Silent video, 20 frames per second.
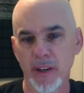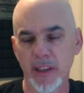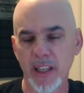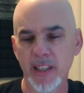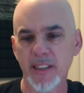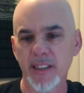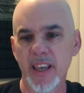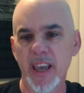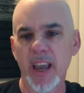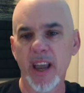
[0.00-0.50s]

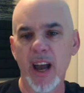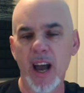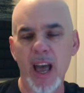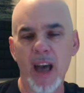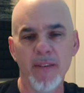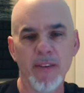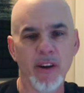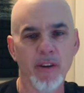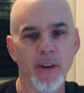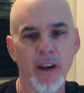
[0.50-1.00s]
Let's say I
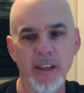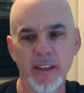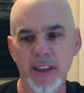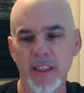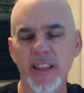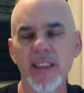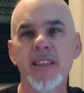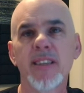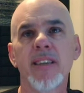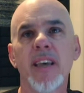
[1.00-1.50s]
have a great day.
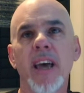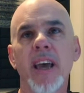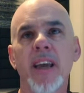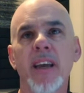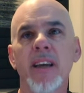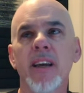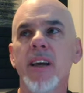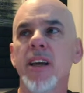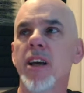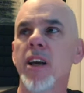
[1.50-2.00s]
Let's
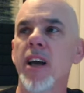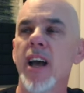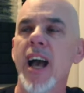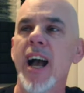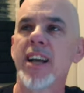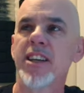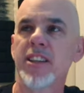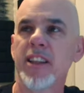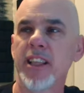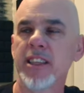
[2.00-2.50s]
say,
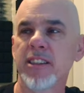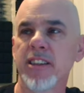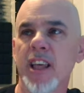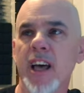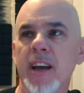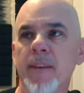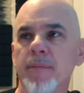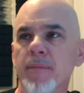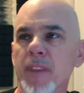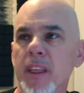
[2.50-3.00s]
actually, let's
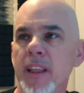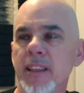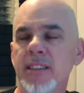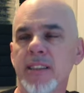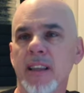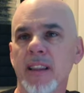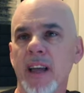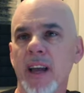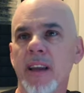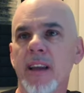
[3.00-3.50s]
lie. Let's
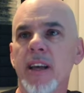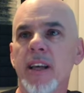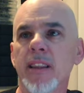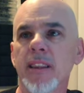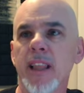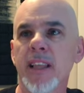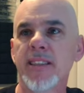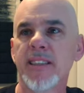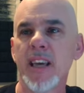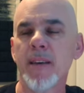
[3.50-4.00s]
not lie.
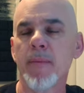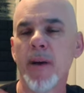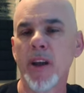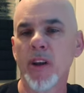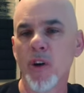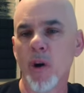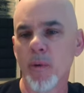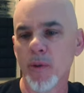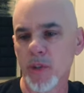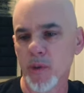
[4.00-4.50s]
Let's say my
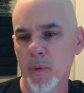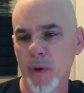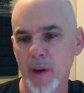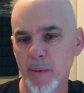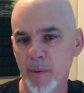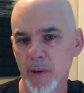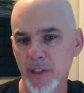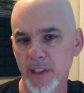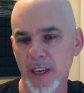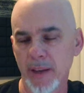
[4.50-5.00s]
goal was
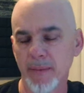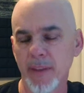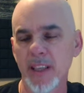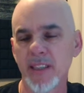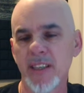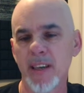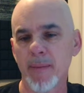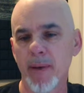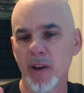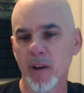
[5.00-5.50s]
20%. Let's
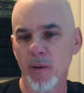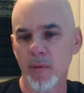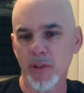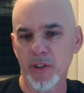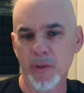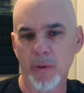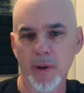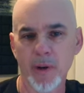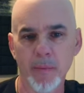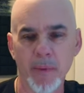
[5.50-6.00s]
say my goal was
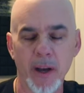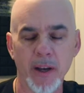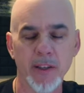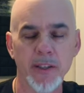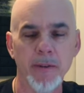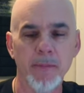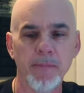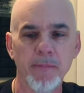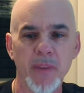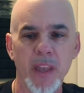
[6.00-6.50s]
200
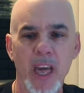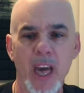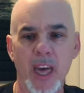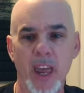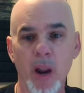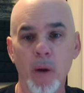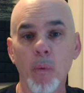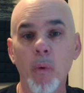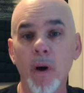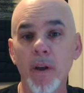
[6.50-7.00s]
bucks and
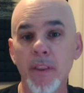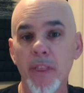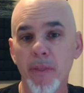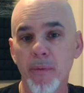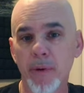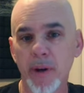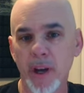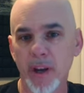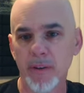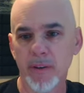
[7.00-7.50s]
I won
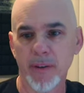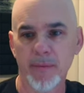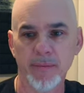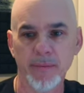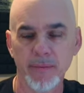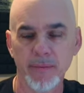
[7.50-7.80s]
300.